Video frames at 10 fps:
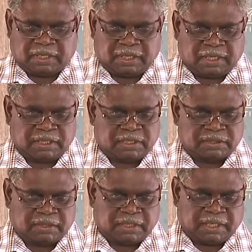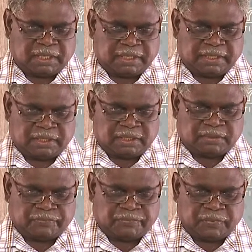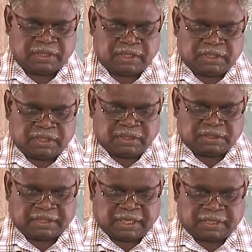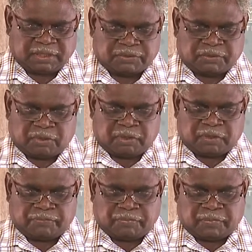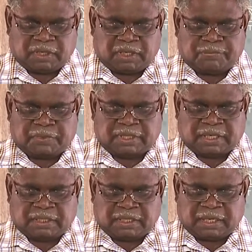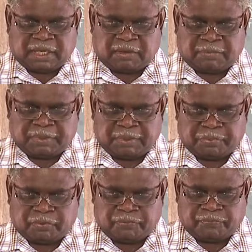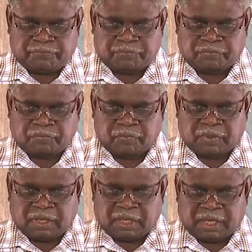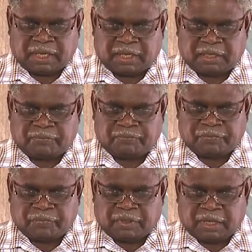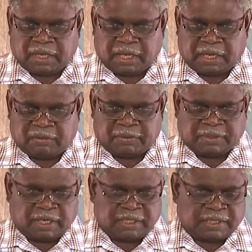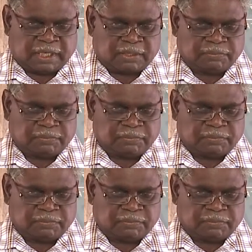elders and leaders, standing strong and protecting our people and our culture.